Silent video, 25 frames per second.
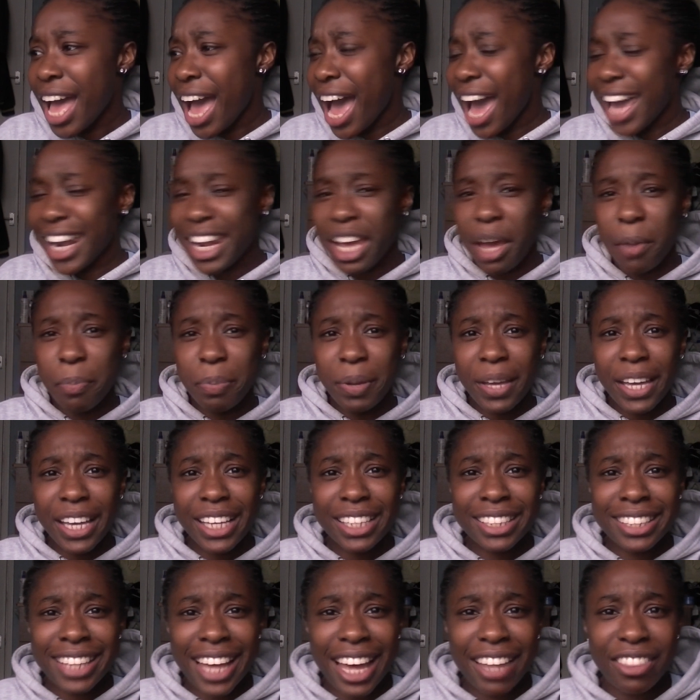And it
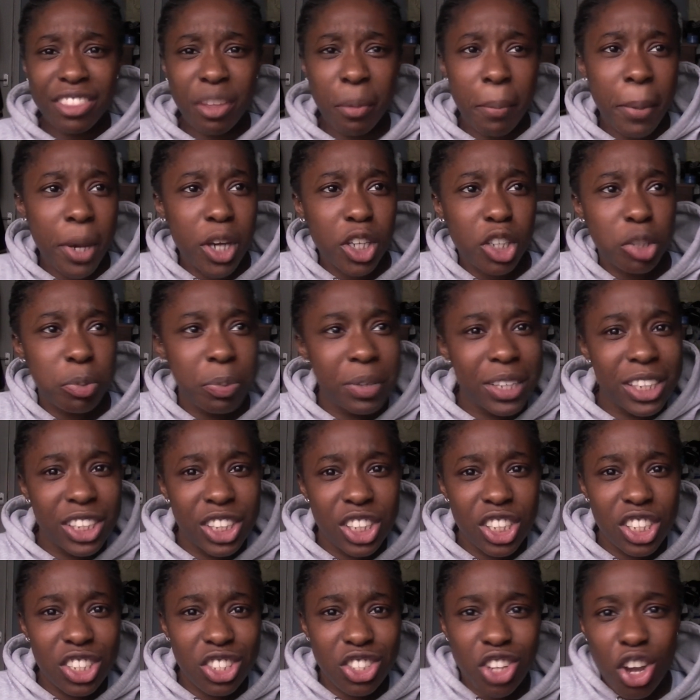appears that the male
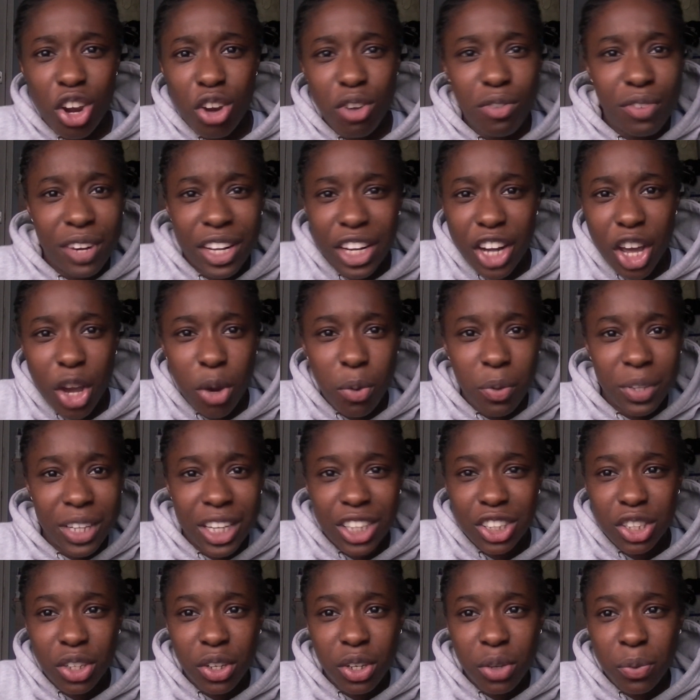species don't really know what
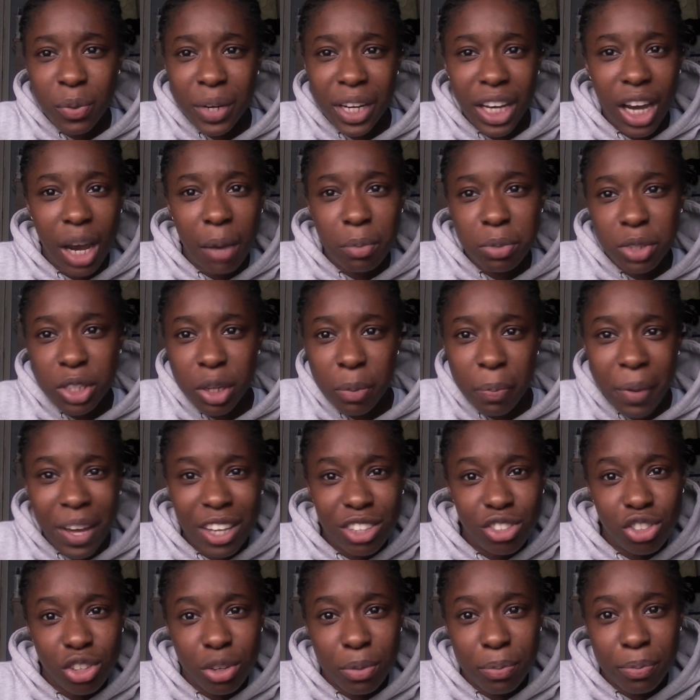they're doing when it comes to the
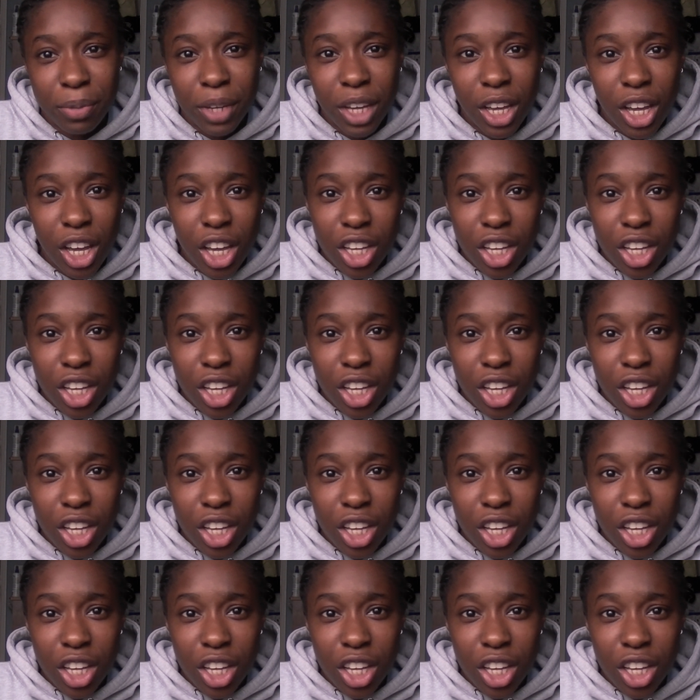bedroom.